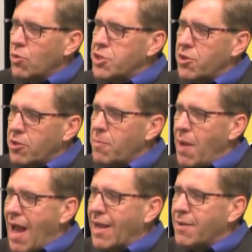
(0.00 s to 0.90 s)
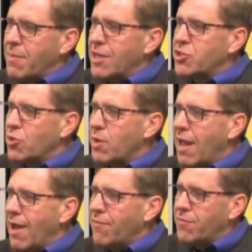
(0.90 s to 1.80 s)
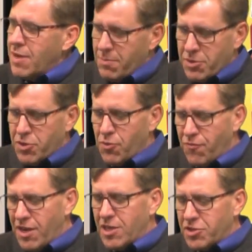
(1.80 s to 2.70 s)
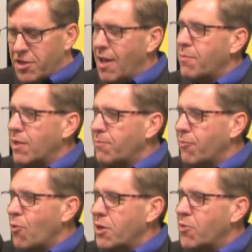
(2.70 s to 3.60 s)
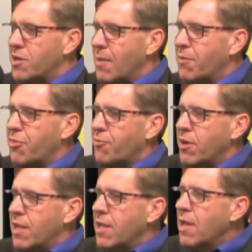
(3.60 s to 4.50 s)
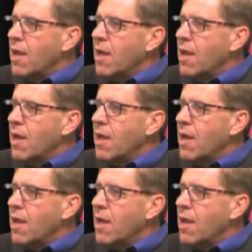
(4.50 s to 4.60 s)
circle back and make sure we have number 2 finished and before we go to number 3.